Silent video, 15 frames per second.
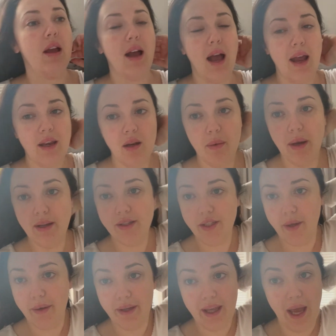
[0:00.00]
Anyway,
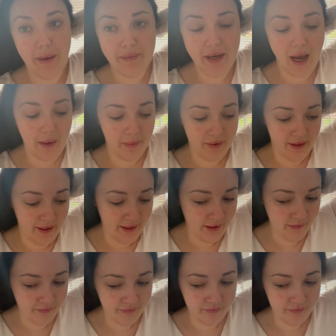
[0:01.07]
so it kept happening.